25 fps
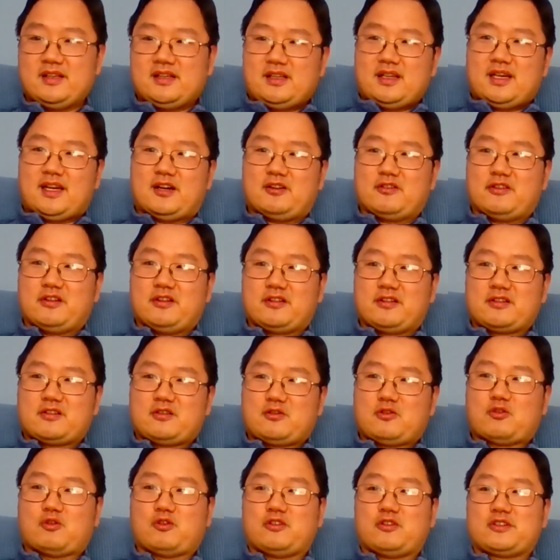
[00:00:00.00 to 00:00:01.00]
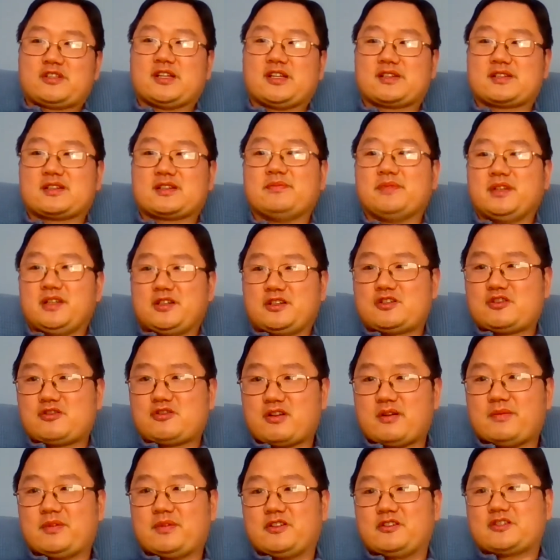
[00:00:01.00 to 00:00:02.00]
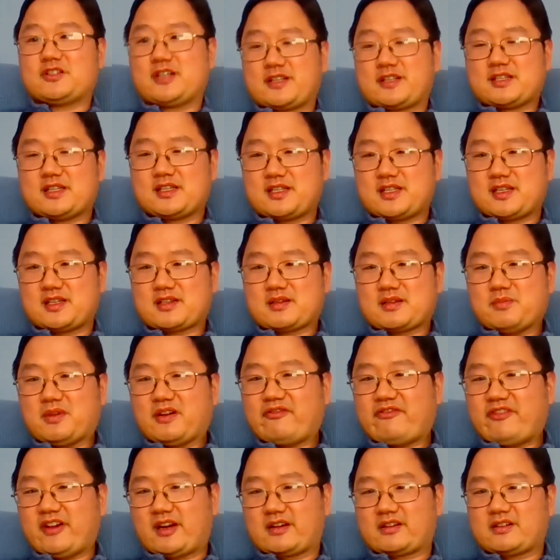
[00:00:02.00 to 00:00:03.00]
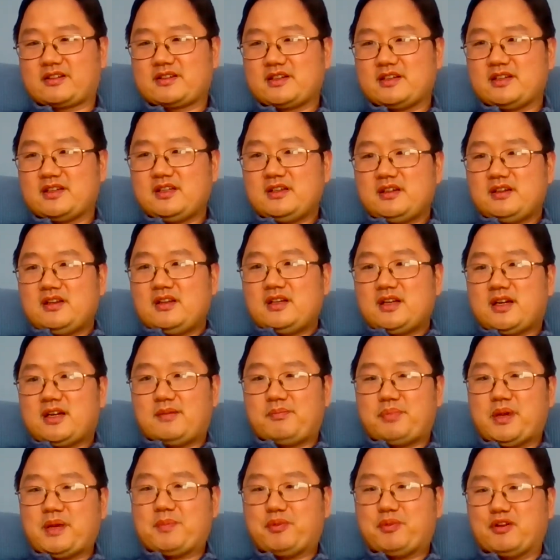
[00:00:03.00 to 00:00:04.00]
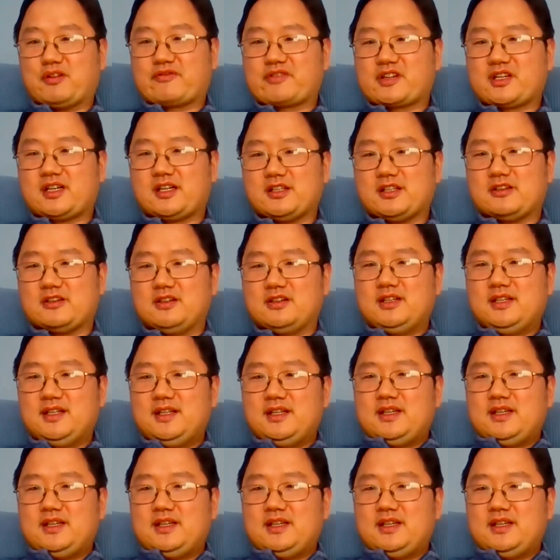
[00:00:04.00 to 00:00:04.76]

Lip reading: how the court system and criminal justice system affect people of color.